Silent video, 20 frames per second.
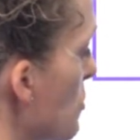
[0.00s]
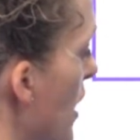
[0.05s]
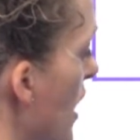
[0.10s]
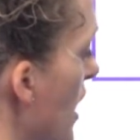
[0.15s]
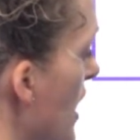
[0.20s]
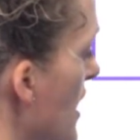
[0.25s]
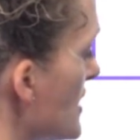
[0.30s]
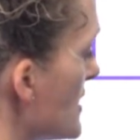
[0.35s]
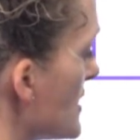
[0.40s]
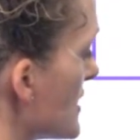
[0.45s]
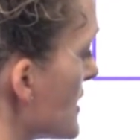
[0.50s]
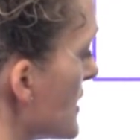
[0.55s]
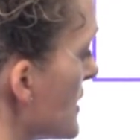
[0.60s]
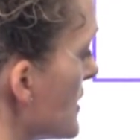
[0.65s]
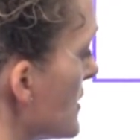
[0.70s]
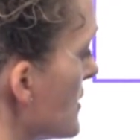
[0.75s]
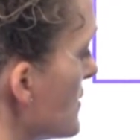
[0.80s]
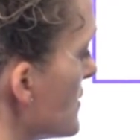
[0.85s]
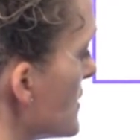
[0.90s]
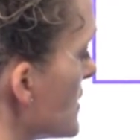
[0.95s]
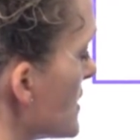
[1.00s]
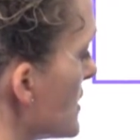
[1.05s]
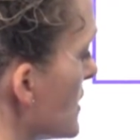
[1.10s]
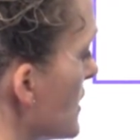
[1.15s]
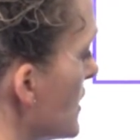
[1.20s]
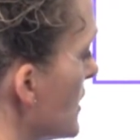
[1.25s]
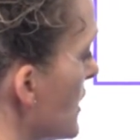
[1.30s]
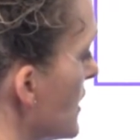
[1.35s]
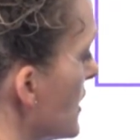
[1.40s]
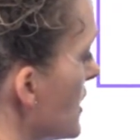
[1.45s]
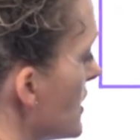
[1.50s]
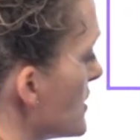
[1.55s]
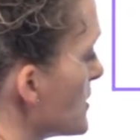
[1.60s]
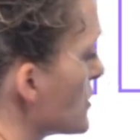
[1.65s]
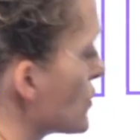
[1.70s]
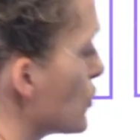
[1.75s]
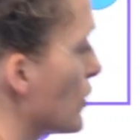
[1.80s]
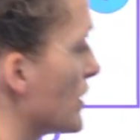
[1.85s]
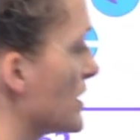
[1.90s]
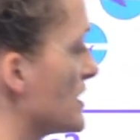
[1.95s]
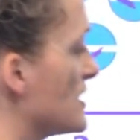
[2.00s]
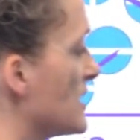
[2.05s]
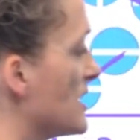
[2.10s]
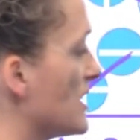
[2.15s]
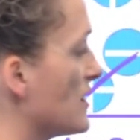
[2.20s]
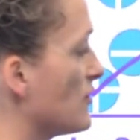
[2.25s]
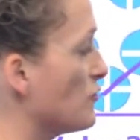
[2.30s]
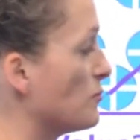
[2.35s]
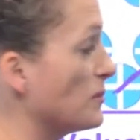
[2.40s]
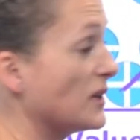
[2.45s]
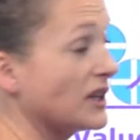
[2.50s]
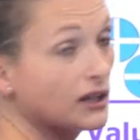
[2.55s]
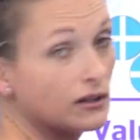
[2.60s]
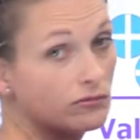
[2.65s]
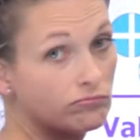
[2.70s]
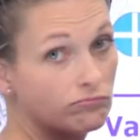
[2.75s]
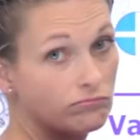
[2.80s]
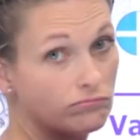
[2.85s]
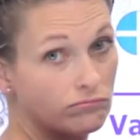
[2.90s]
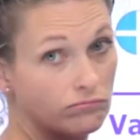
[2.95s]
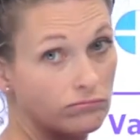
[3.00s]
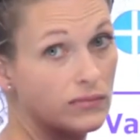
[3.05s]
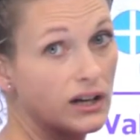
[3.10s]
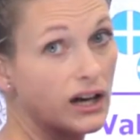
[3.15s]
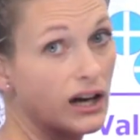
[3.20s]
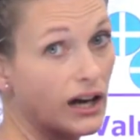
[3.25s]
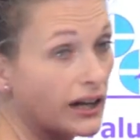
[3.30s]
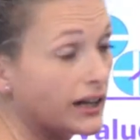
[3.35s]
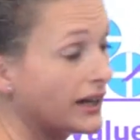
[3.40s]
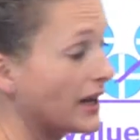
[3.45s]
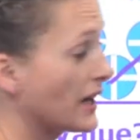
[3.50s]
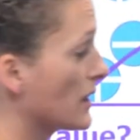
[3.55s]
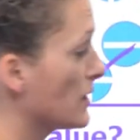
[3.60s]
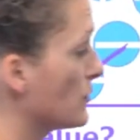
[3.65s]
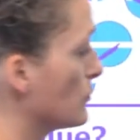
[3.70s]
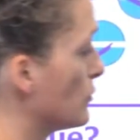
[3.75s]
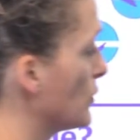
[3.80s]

positives is going to give me a negative